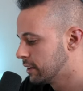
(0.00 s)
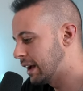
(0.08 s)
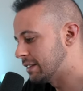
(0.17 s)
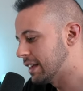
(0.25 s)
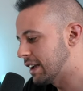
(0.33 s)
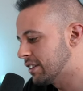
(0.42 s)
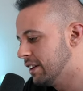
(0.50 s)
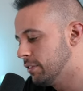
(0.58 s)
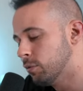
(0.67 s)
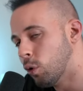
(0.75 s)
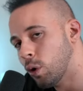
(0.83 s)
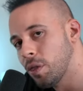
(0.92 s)
That's actually
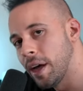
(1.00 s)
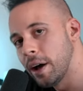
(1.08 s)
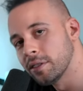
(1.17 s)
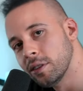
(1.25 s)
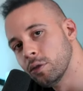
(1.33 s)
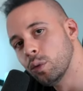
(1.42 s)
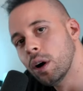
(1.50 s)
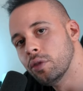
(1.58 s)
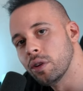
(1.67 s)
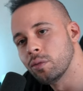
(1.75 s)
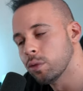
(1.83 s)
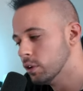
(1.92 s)

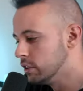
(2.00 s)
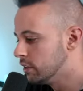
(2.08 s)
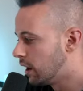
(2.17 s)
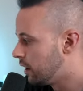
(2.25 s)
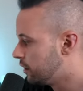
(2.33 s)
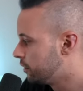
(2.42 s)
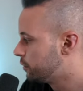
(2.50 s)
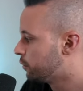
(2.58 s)
$4,240